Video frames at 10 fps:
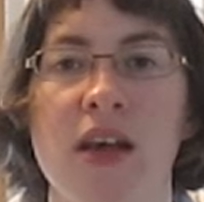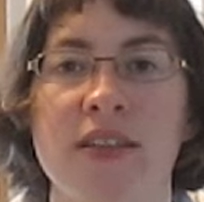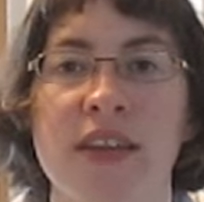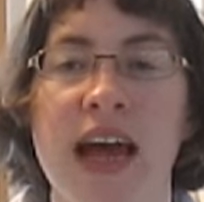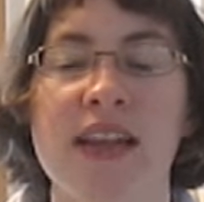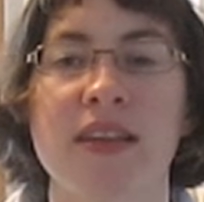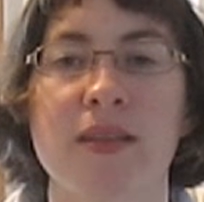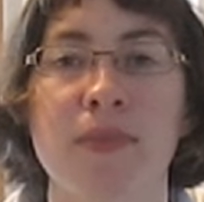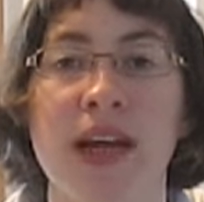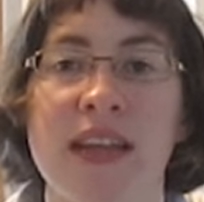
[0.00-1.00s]
So
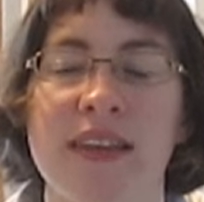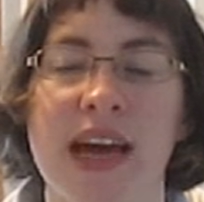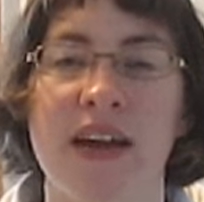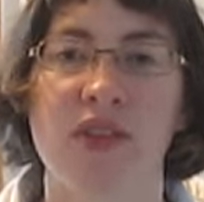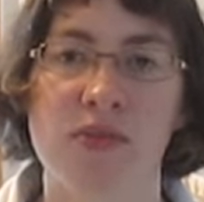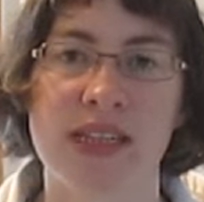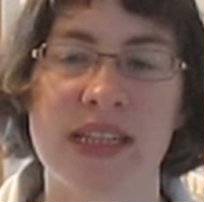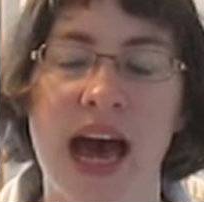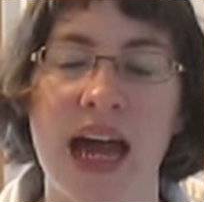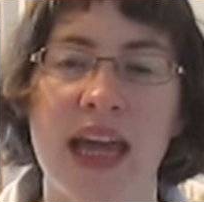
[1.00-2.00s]
that's my insight from
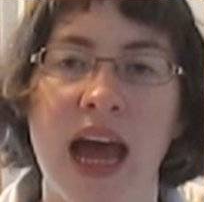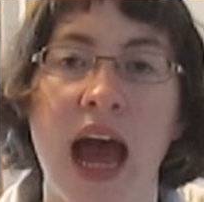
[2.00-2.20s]
today,